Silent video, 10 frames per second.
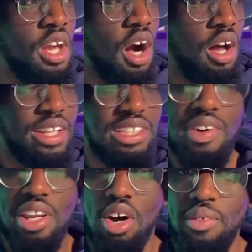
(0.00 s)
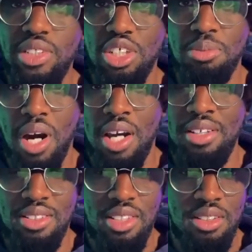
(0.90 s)
Unless they've had a conversation
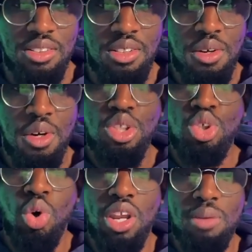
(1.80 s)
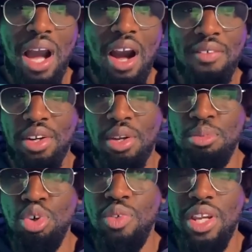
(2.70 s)
behind the scenes talking about how they're going to
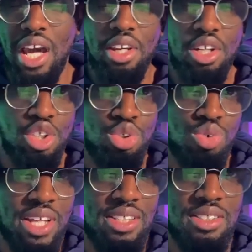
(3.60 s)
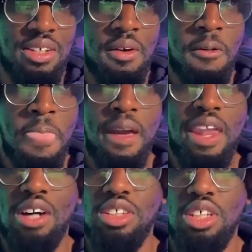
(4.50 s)
move and how they're going to dress and
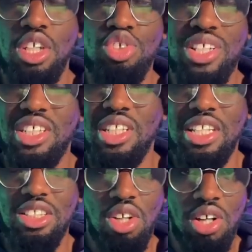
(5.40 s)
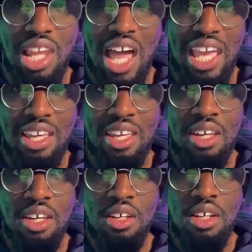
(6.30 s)
how certain dressing he does not like,
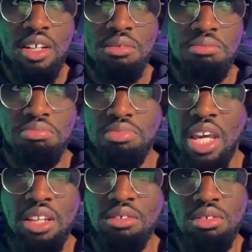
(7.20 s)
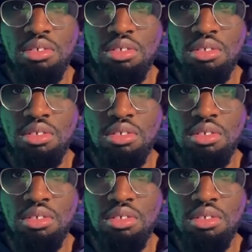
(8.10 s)
then